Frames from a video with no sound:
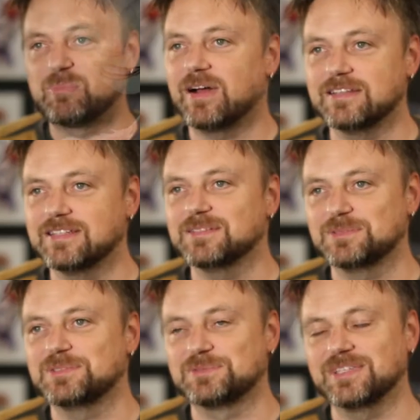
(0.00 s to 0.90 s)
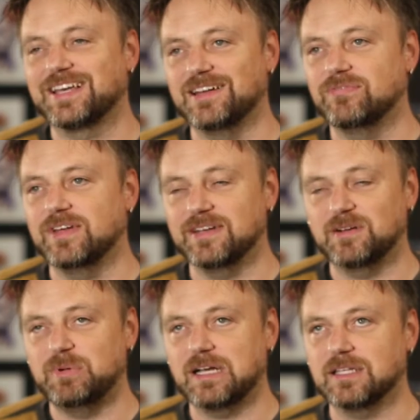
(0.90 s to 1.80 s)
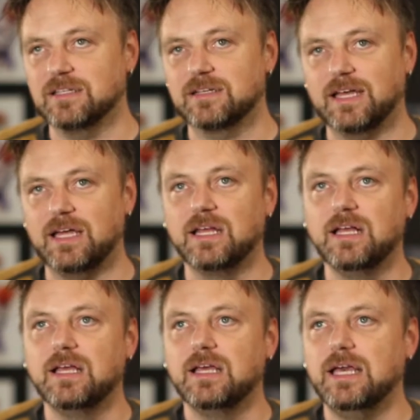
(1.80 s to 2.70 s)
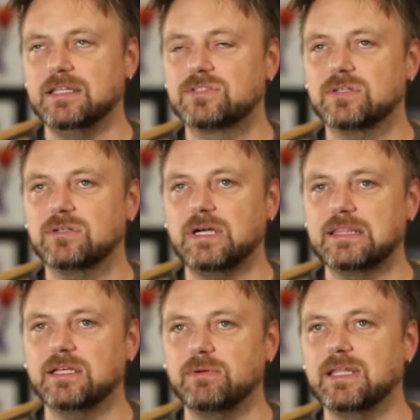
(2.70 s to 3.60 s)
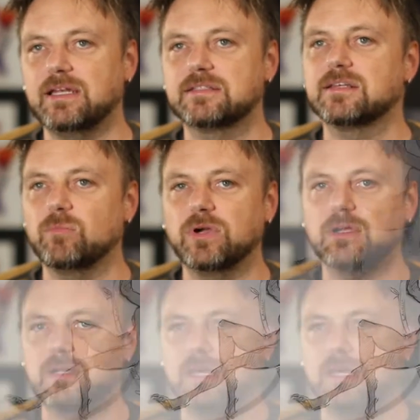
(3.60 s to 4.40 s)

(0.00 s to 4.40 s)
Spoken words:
process, which is really kind of fun to go back and look at. And so I think we landed somewhere